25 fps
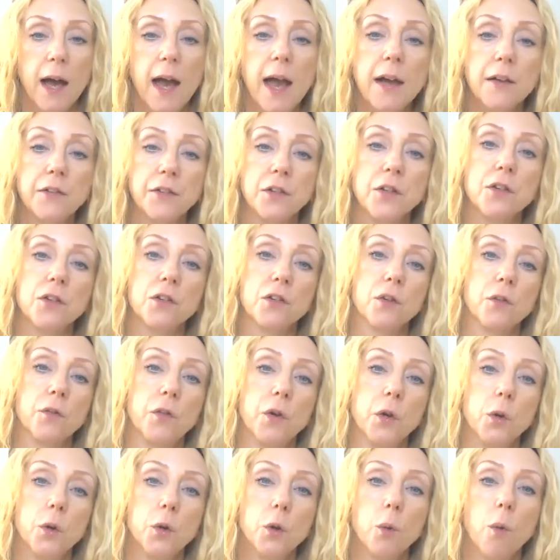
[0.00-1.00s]
essence of
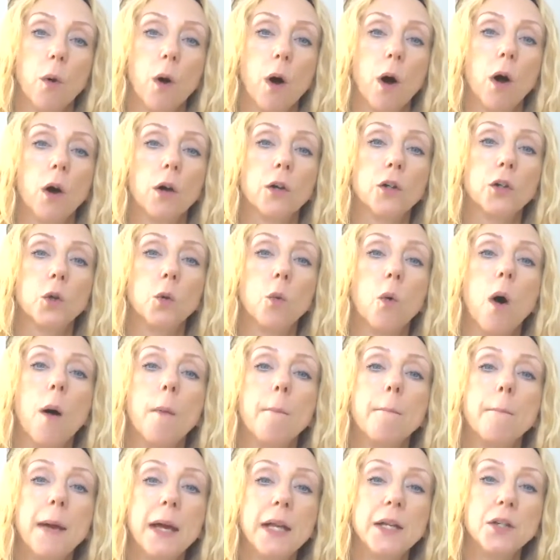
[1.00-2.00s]
who you are. You are
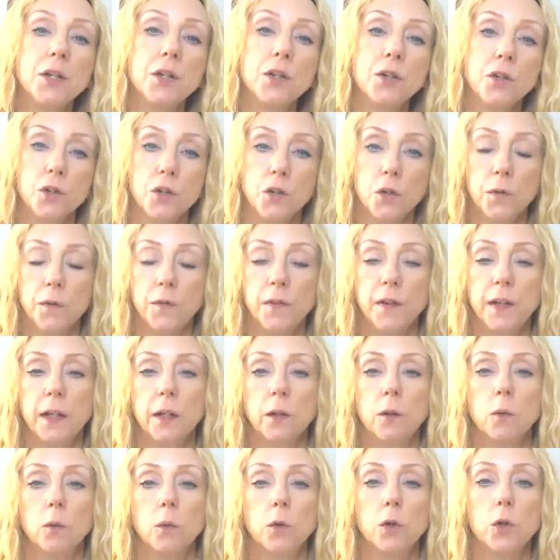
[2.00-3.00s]
meant to
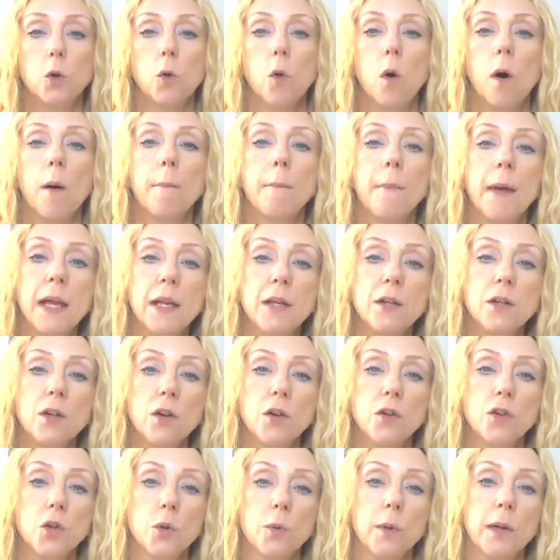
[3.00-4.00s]
feel, you are meant
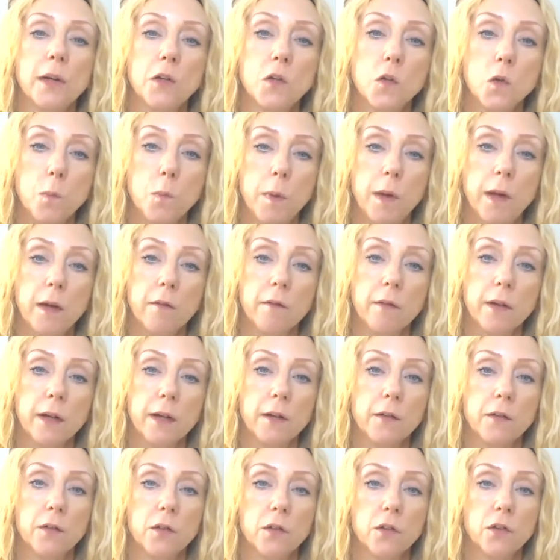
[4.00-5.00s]
to
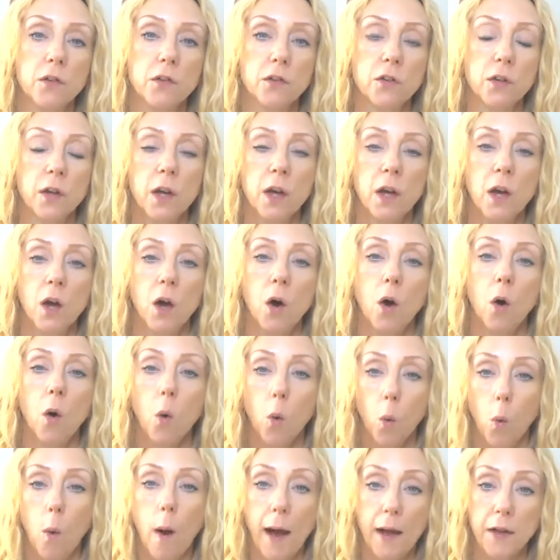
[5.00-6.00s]
experience
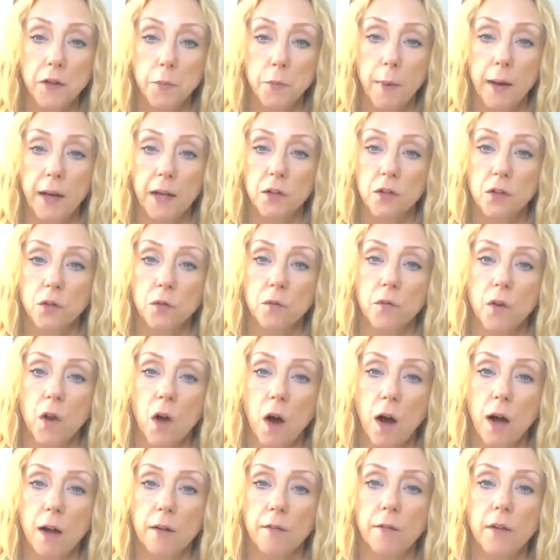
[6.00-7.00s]
all aspects of
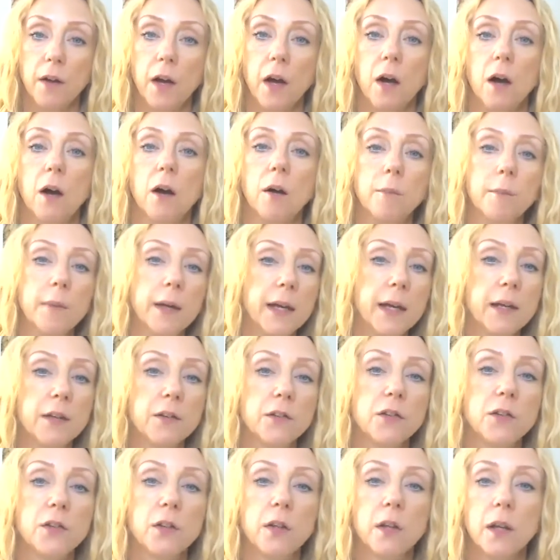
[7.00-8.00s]
life.
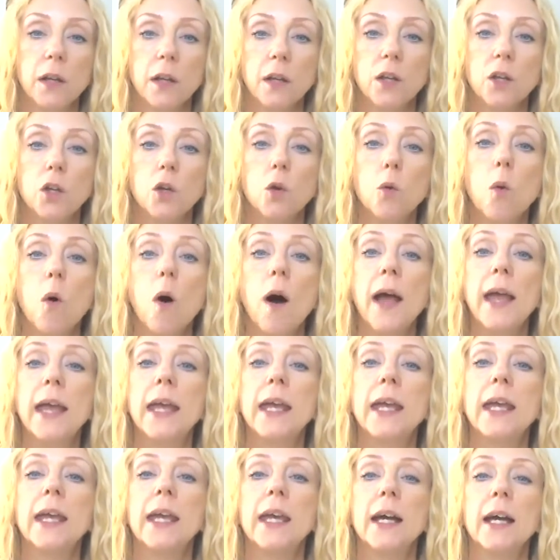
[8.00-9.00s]
You are
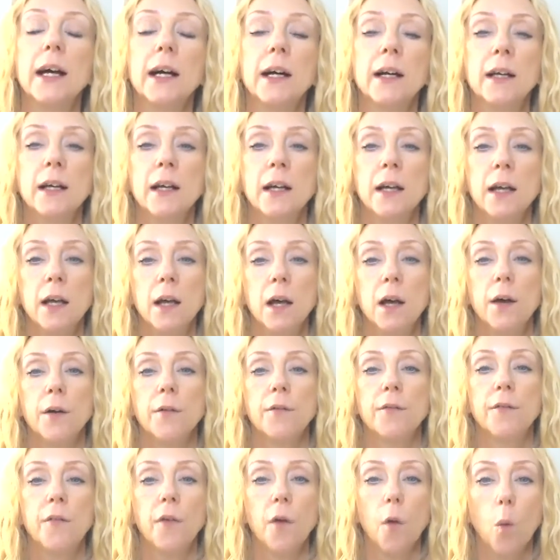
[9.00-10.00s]
here
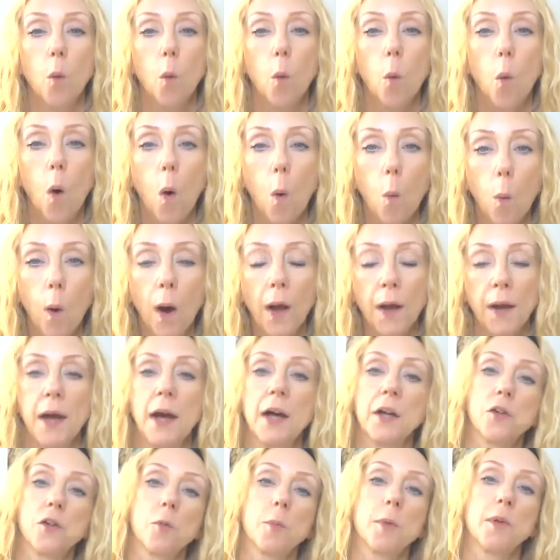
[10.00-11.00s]
for
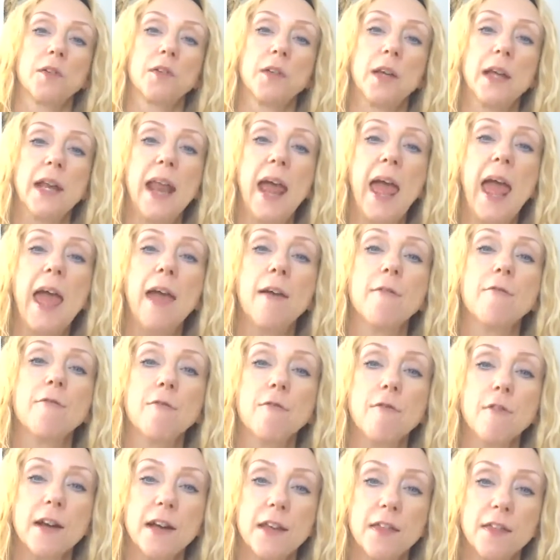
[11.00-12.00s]
100%
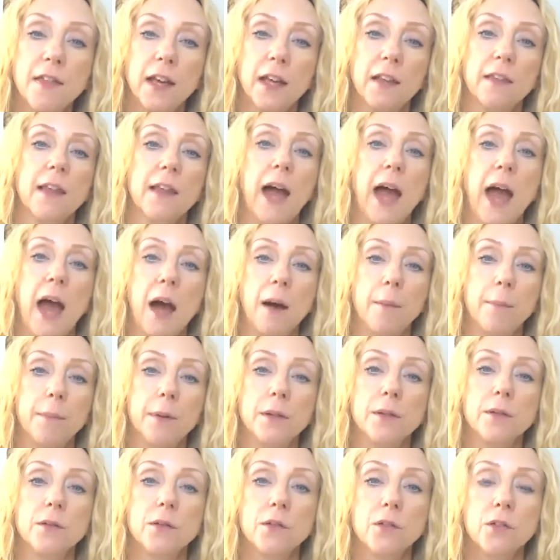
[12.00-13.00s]
everything that
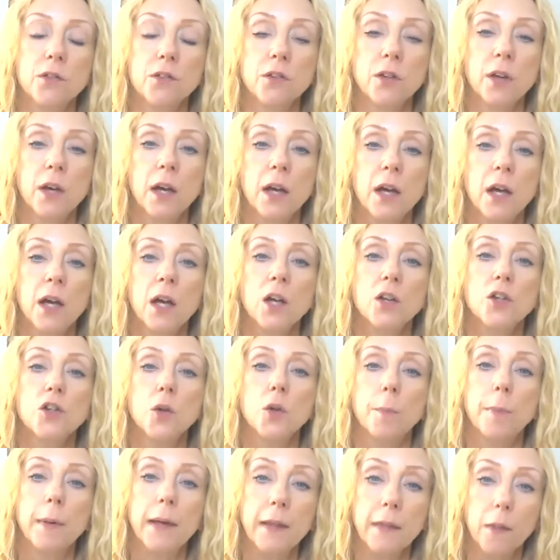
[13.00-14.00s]
happens,
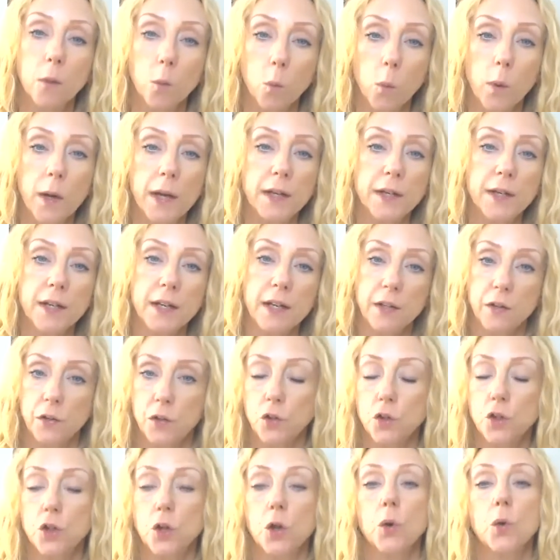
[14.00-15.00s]
to be the
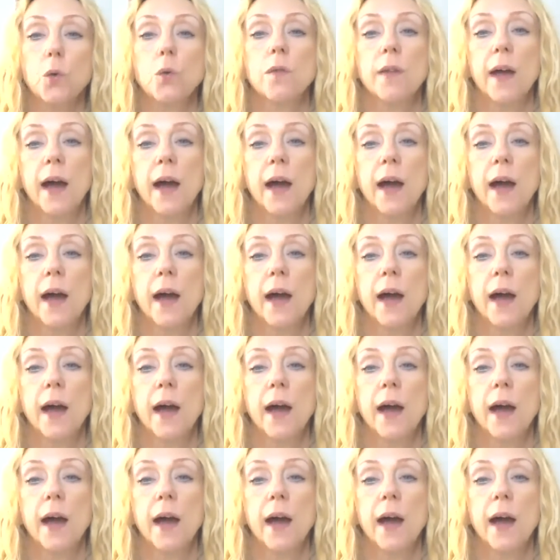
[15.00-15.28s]
witness to